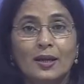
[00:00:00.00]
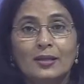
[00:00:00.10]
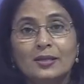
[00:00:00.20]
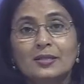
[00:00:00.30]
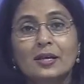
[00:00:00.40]

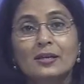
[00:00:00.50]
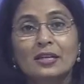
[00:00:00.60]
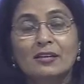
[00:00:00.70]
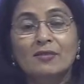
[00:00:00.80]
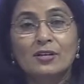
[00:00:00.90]
does not
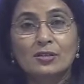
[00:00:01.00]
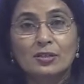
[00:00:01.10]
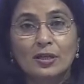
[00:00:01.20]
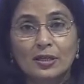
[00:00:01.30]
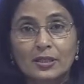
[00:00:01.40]
give us
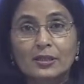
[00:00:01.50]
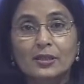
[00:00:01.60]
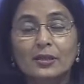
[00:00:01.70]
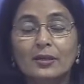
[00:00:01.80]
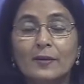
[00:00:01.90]
a
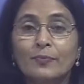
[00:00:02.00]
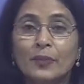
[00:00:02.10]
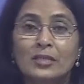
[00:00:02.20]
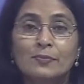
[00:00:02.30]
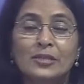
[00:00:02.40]
return,
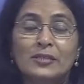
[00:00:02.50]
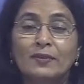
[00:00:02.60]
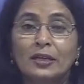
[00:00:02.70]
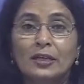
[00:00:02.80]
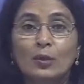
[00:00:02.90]

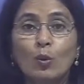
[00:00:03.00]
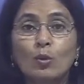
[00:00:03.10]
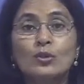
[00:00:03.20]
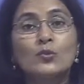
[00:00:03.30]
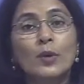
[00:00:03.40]
specifically
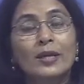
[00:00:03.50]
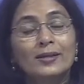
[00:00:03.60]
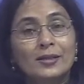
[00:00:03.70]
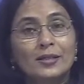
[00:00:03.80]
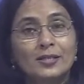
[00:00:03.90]
gold
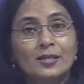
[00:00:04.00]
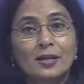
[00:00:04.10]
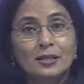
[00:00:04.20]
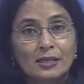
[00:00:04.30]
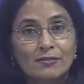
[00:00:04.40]
jewellery does
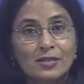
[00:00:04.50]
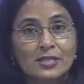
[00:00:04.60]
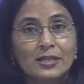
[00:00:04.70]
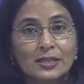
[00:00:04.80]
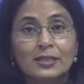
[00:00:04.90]
not give us
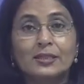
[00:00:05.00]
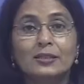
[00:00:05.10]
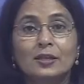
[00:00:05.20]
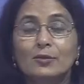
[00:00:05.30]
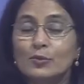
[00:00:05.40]
any
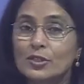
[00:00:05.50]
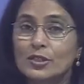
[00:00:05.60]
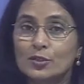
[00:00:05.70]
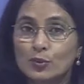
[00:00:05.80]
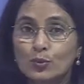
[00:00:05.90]
return, which
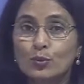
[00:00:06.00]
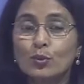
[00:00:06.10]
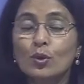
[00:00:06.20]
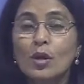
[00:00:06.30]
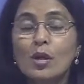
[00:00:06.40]
is true.